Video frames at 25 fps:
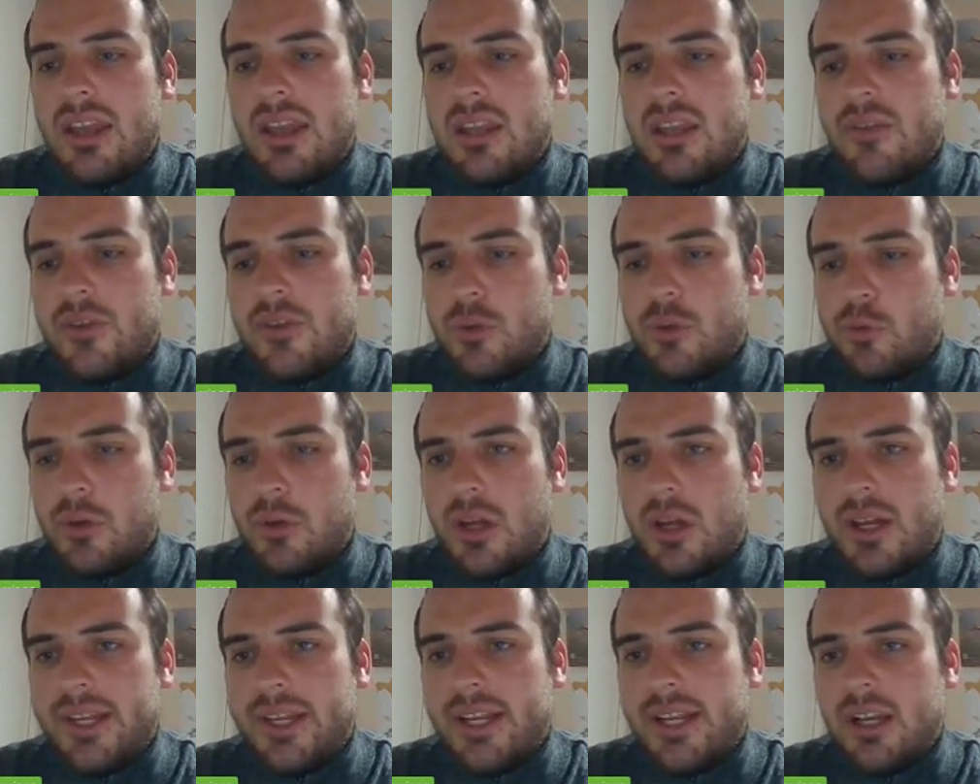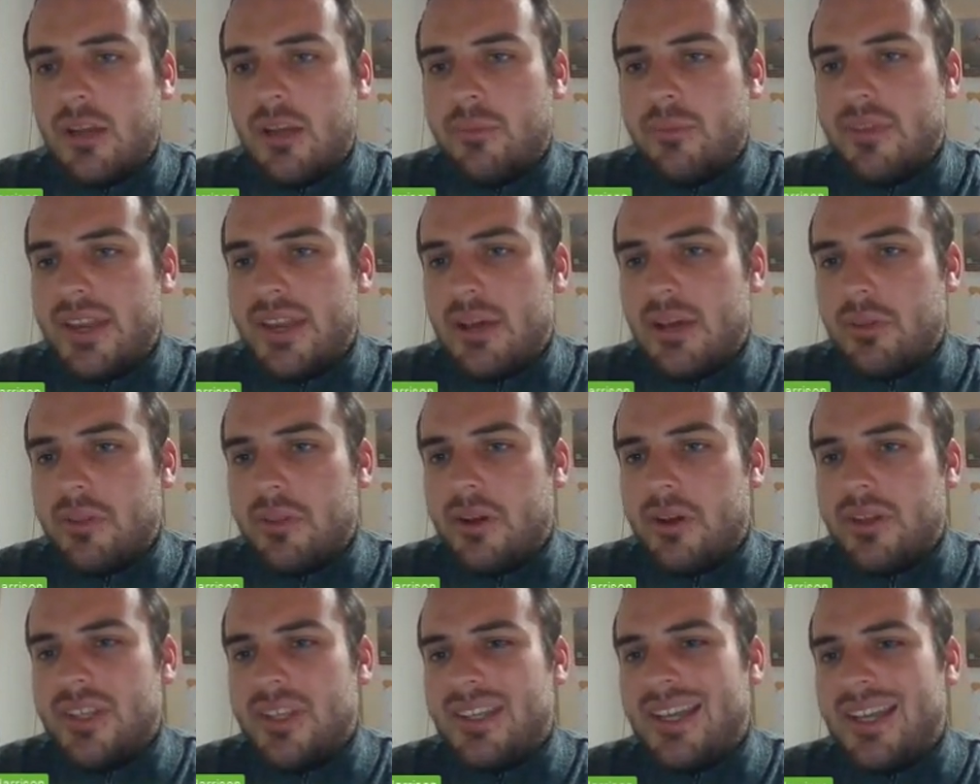Individual gliding clubs are now
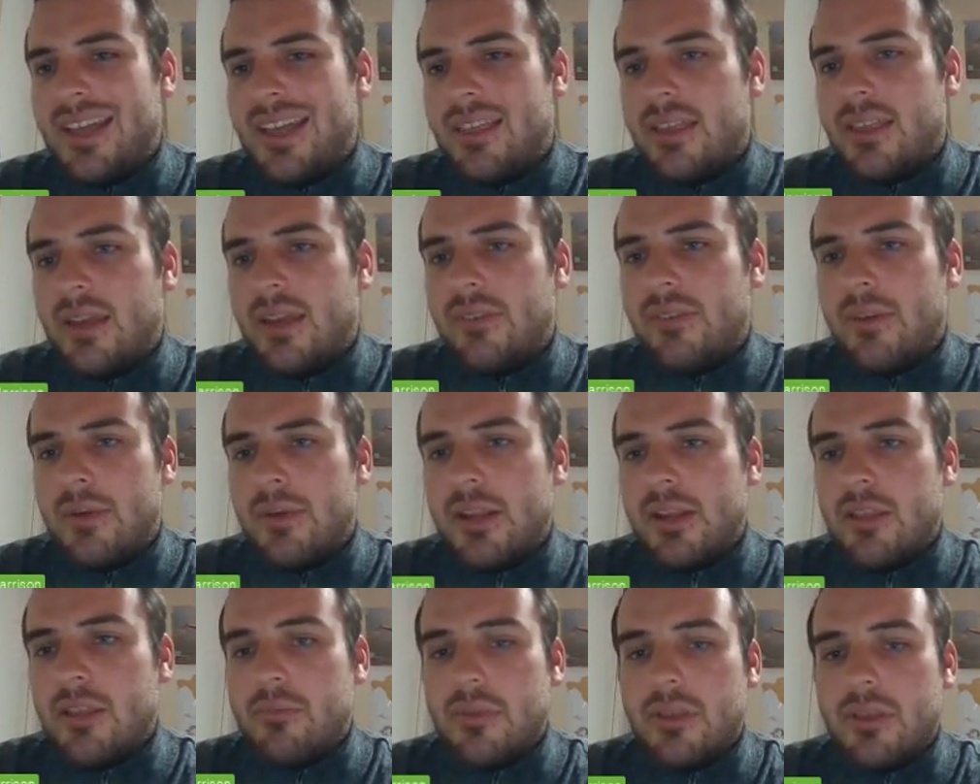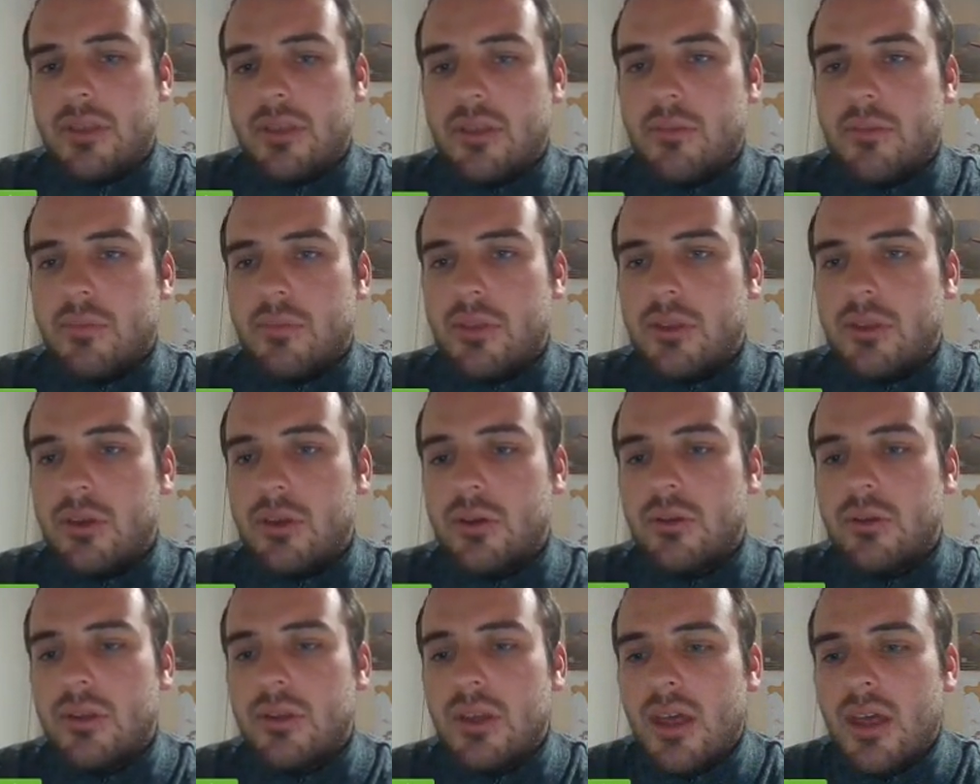starting to get safety management systems
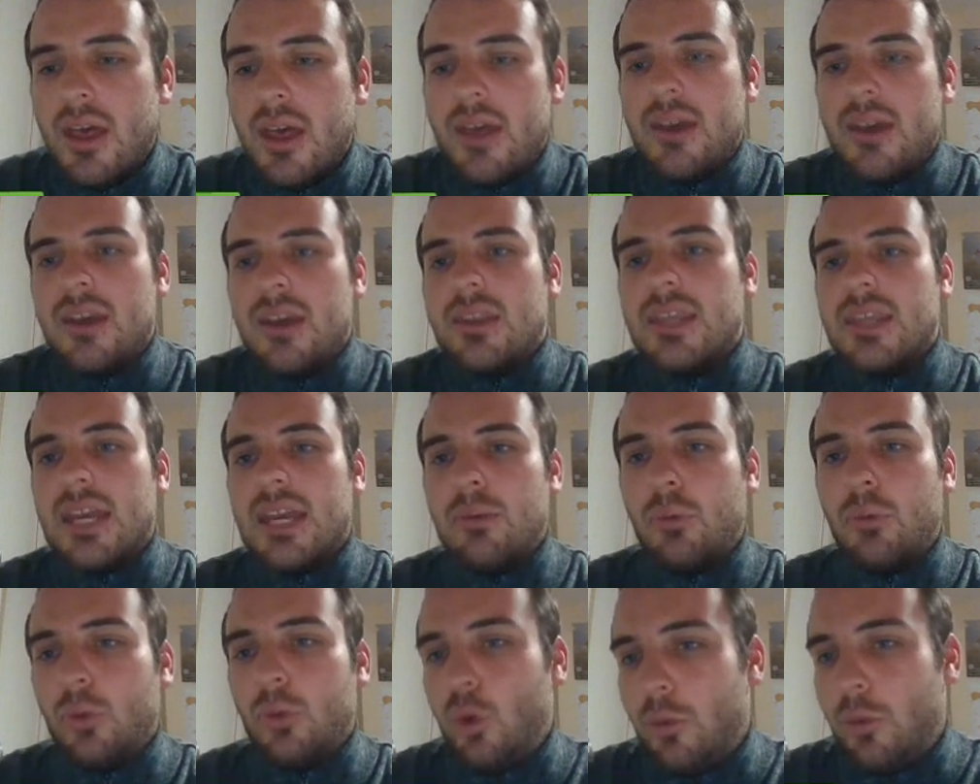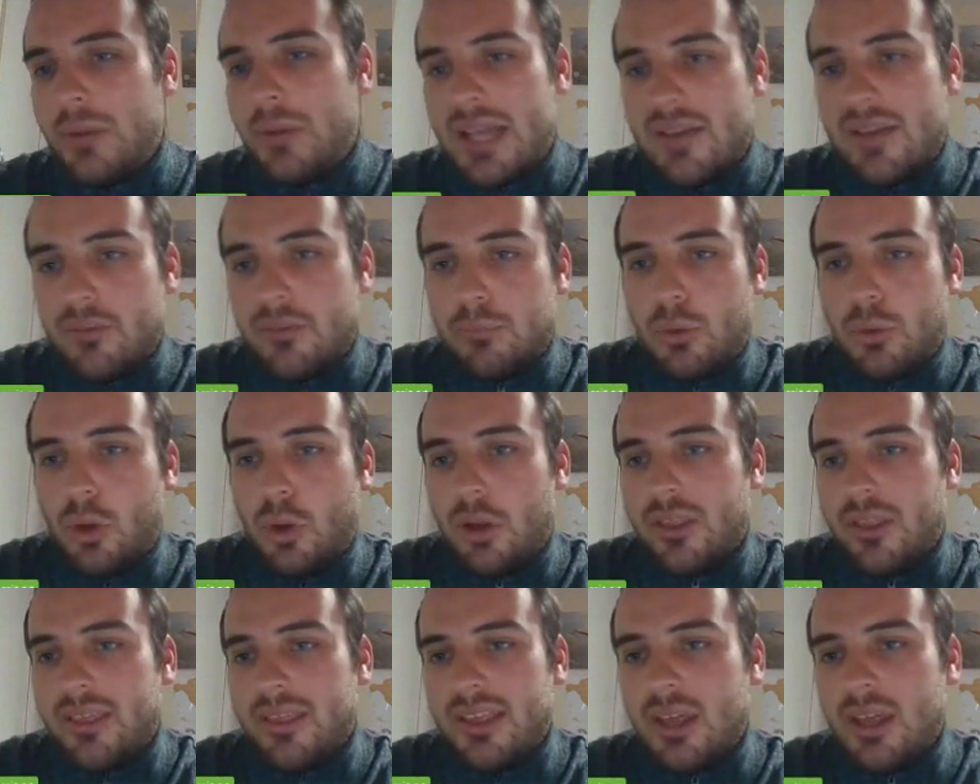too. They will normally have
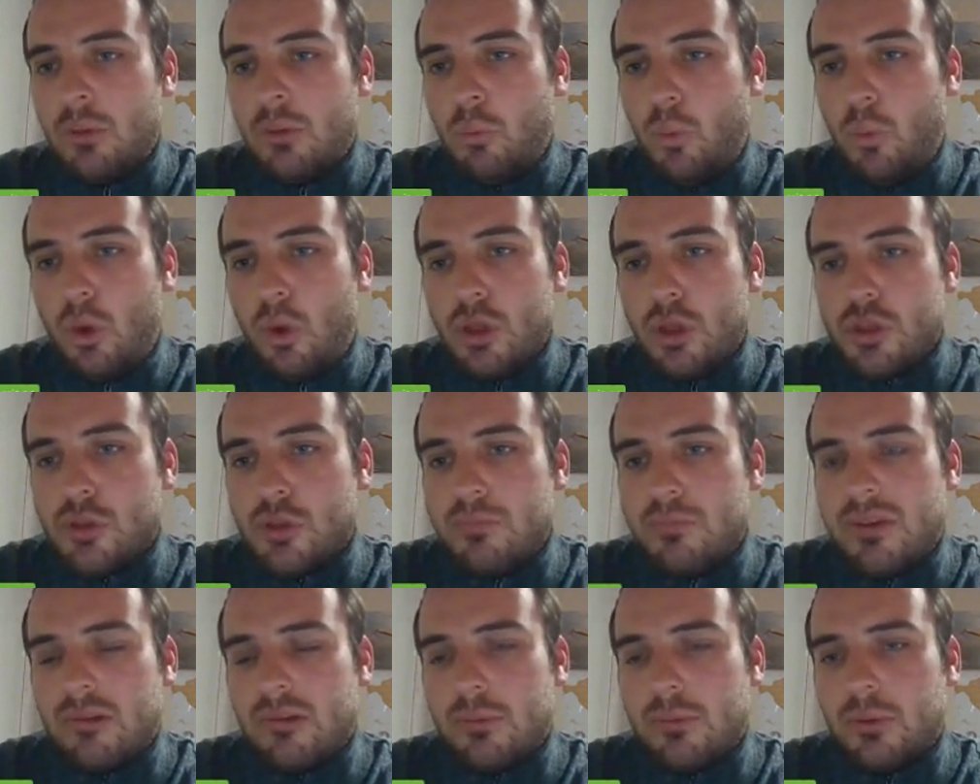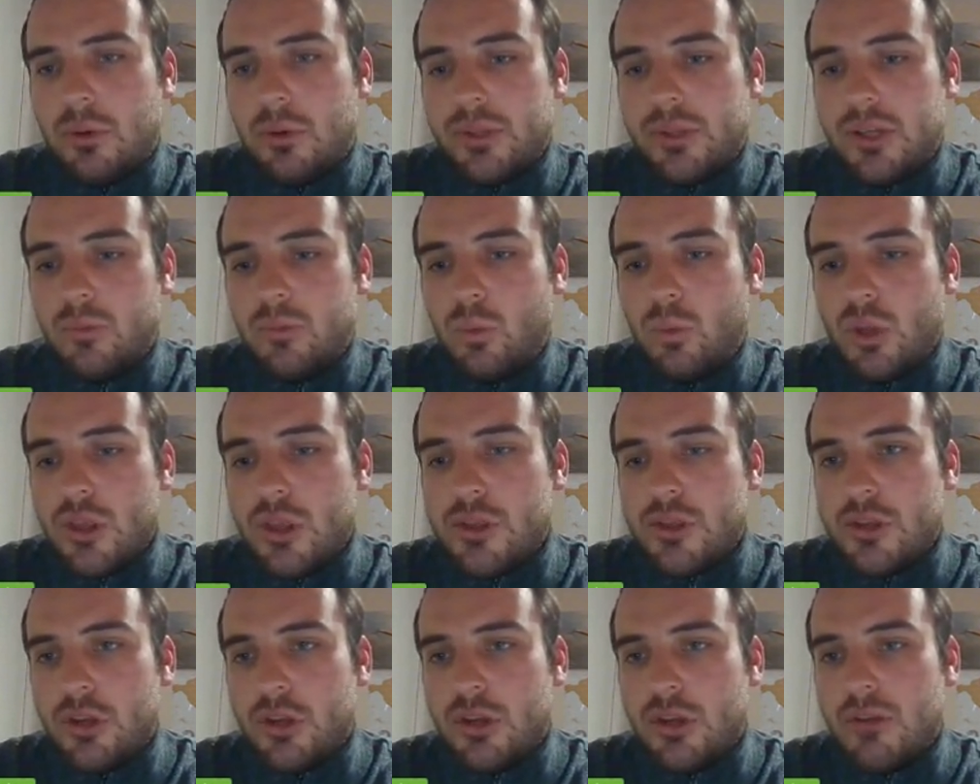a policy on what should be reported and
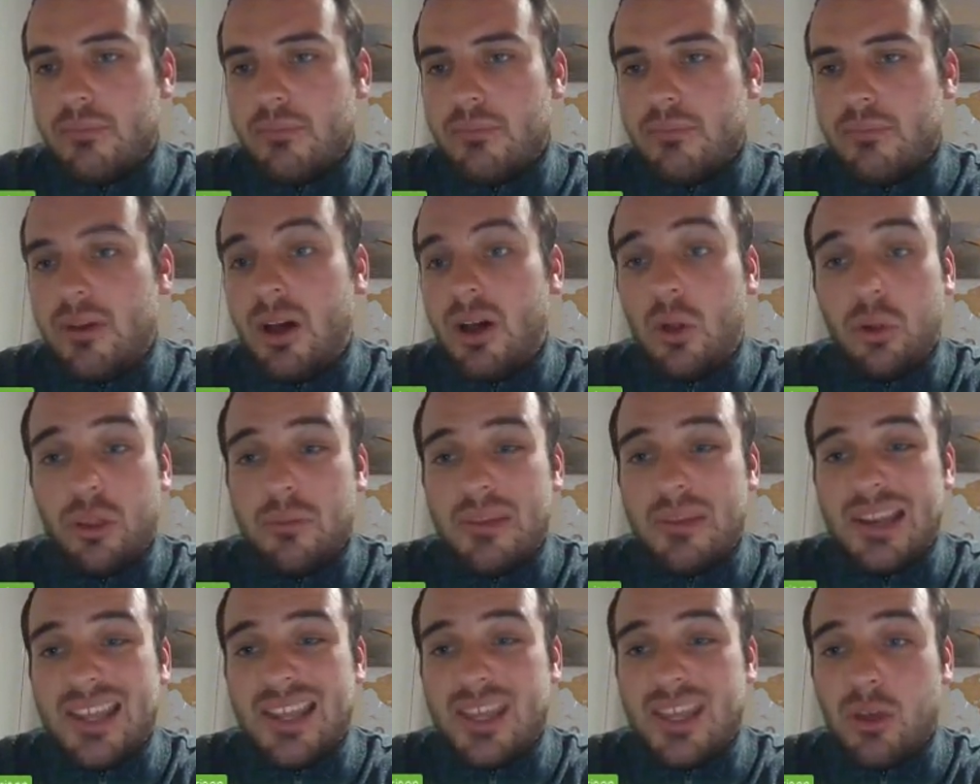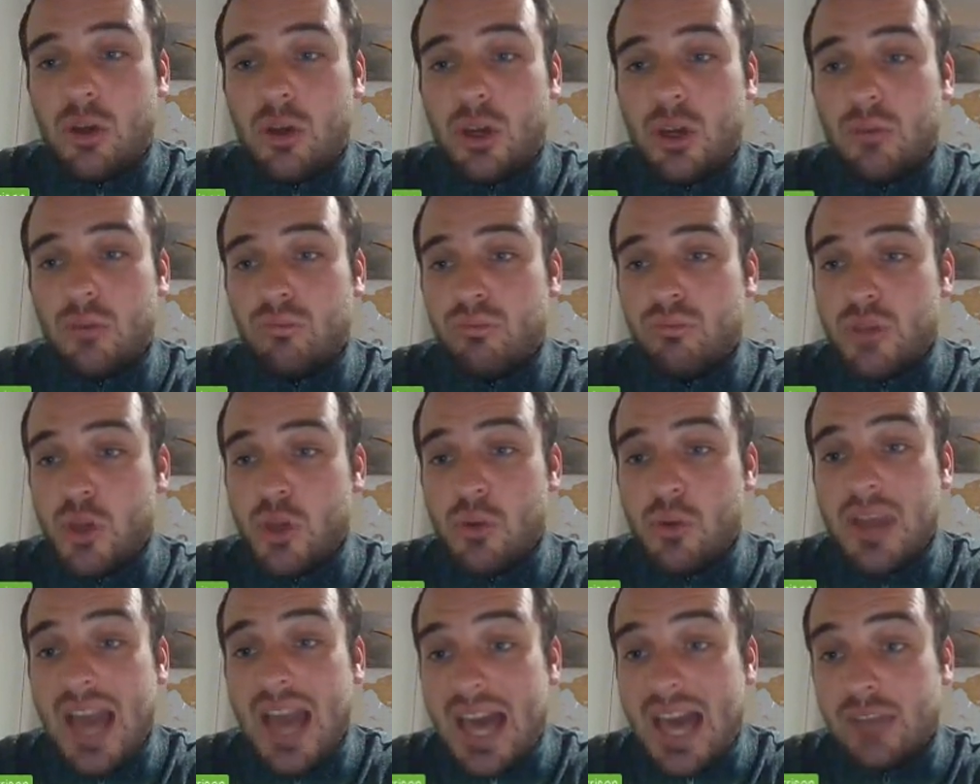what shouldn't, but ultimately you
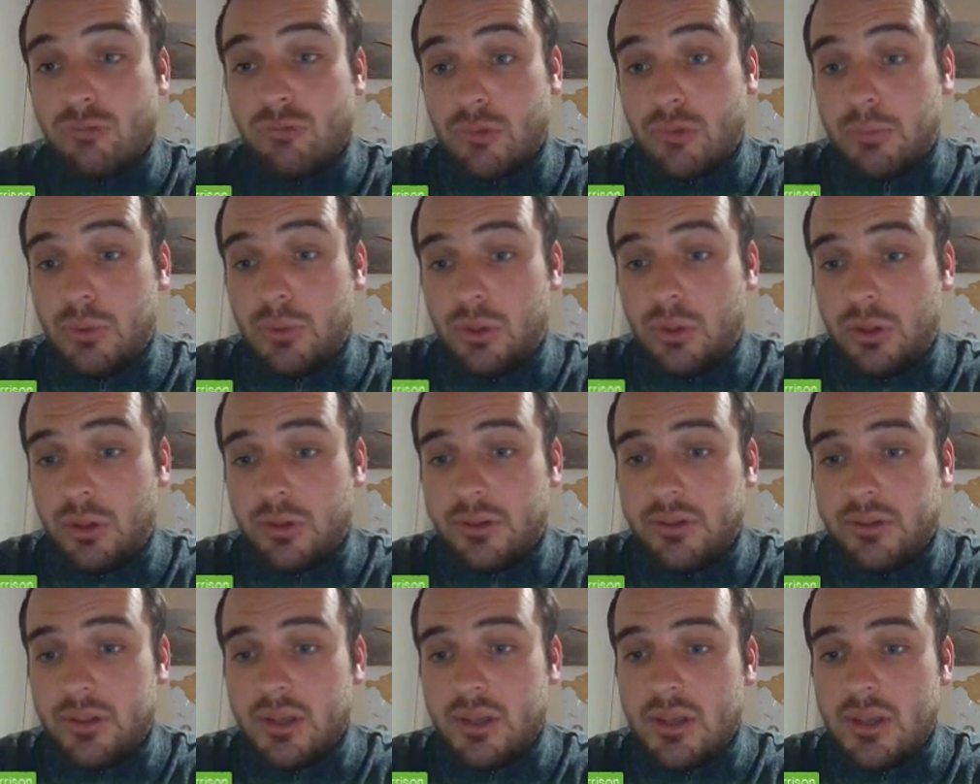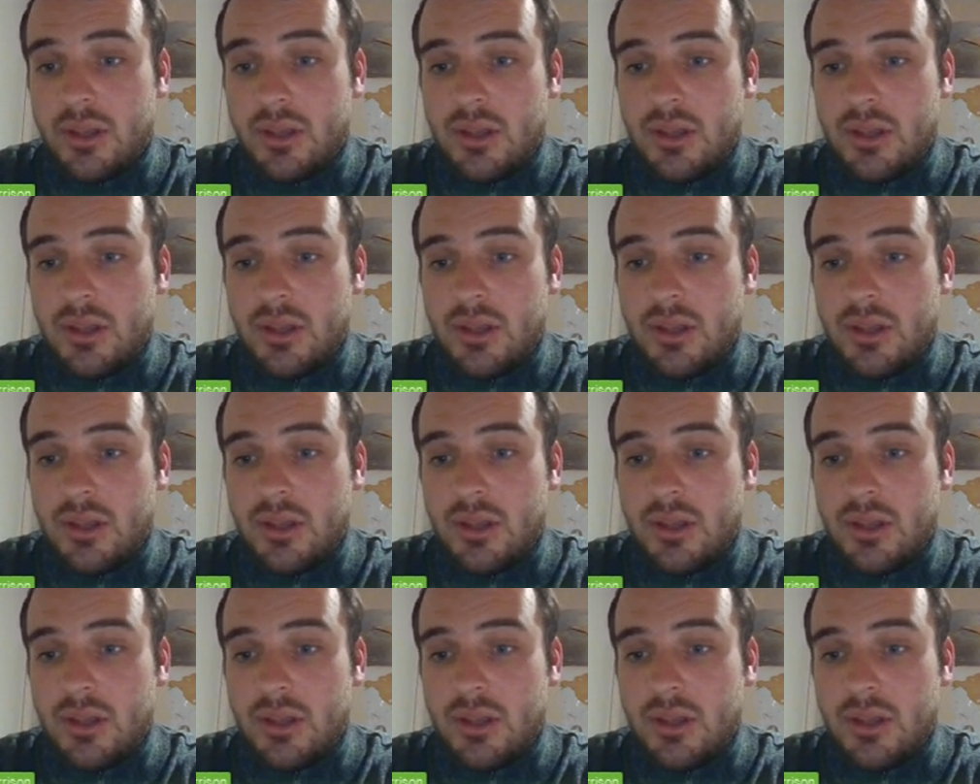can report